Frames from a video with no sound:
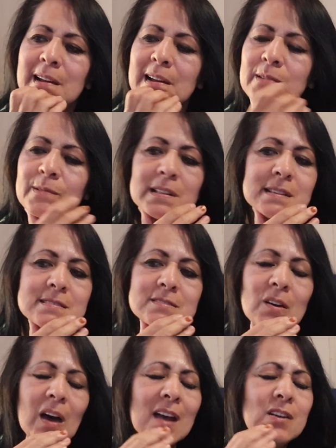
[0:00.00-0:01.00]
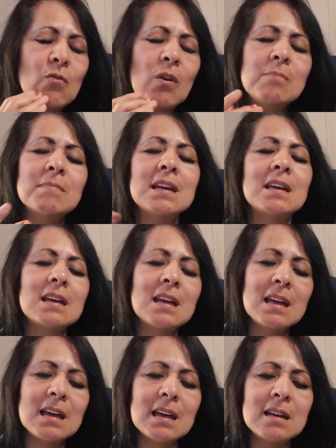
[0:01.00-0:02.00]
I really don't. I don't want my
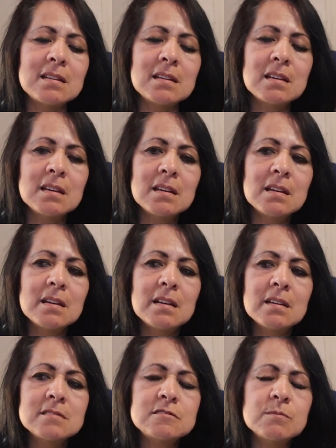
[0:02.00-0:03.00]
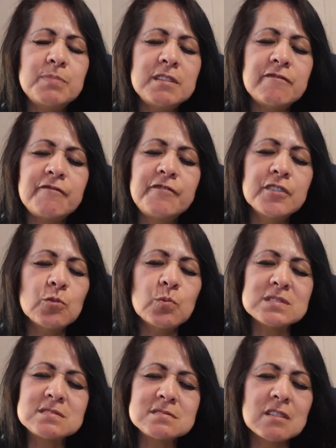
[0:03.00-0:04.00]
head to be filled
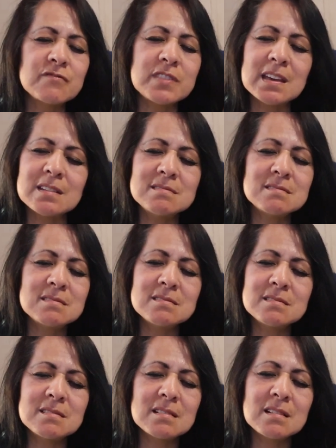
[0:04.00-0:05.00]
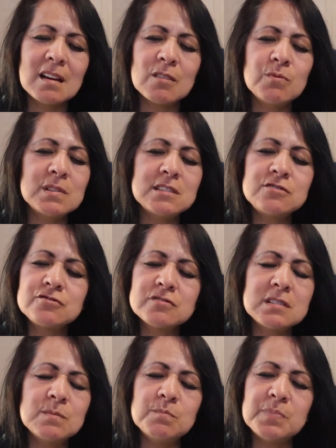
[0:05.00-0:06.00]
with stuff that I really
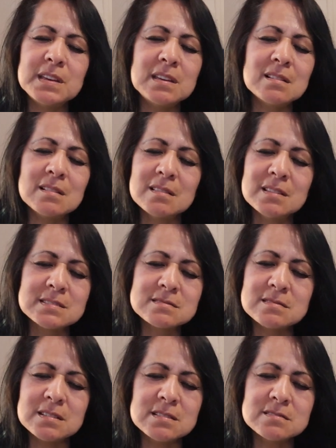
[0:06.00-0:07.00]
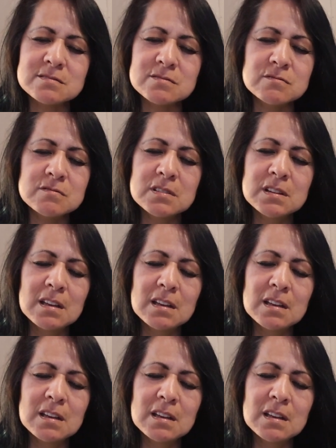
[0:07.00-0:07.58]
shouldn't be listening to.